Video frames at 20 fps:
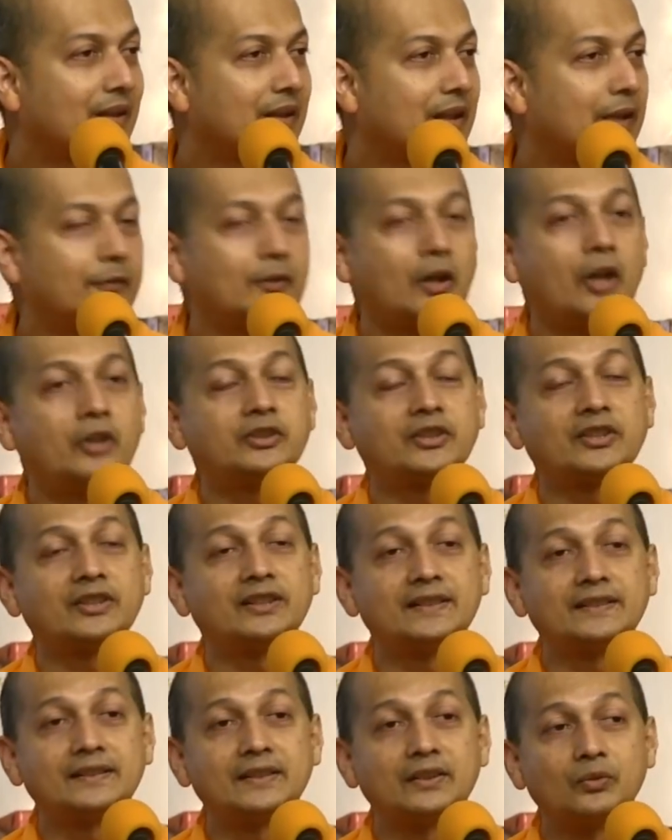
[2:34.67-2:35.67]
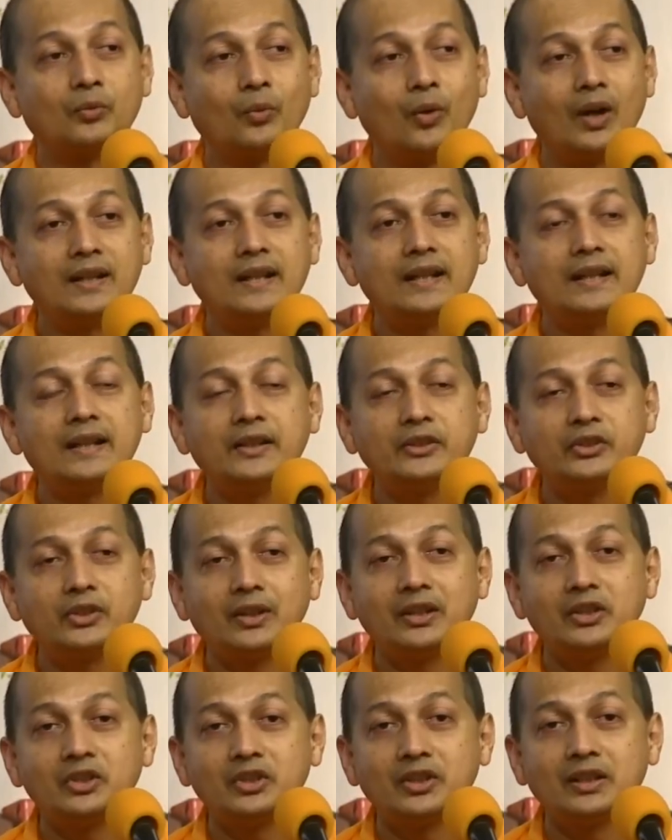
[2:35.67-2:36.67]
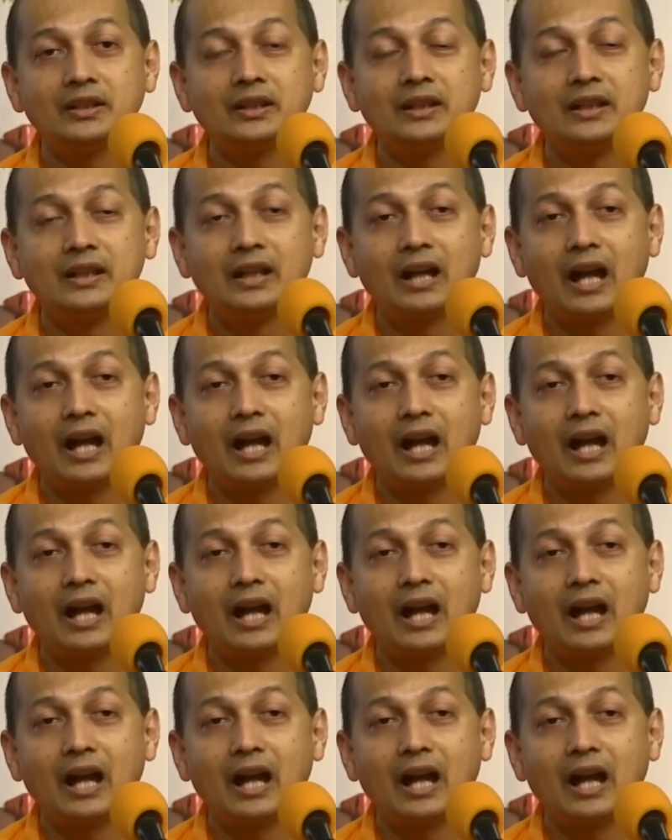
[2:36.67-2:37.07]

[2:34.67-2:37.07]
If consciousness is one and unchanging,